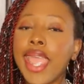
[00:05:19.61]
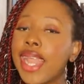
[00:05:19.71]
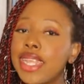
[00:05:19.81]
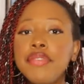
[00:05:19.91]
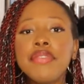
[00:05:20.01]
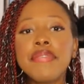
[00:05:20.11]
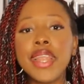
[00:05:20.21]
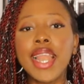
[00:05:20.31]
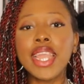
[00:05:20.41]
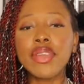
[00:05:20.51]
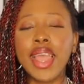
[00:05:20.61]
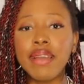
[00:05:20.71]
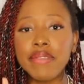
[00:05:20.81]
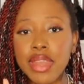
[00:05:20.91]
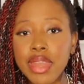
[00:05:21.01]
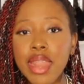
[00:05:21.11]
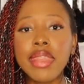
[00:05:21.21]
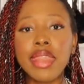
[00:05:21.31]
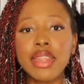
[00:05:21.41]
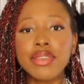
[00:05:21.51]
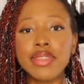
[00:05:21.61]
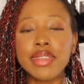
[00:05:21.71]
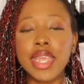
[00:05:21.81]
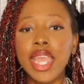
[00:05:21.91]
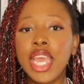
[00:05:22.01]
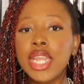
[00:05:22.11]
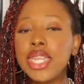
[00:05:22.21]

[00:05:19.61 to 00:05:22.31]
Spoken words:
And if you feel like you have nothing to say,